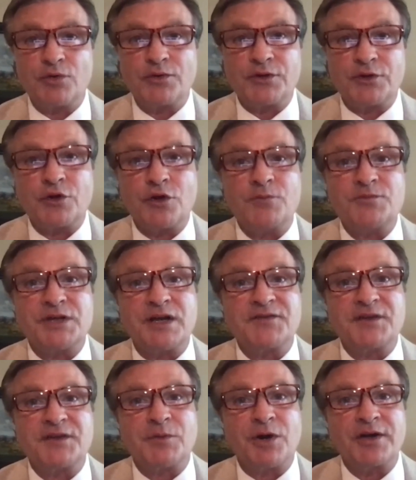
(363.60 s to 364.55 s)
their homes
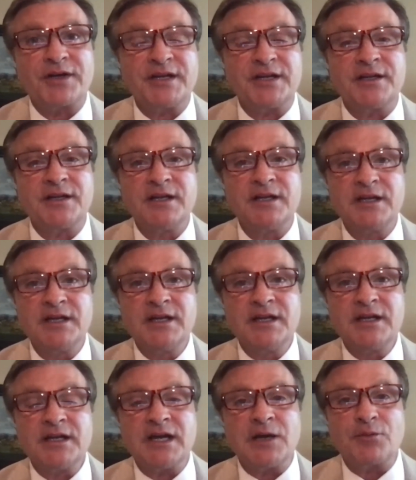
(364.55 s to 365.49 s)
off the market
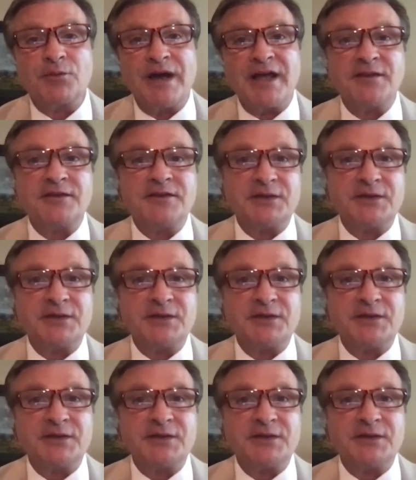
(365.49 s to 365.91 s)
rather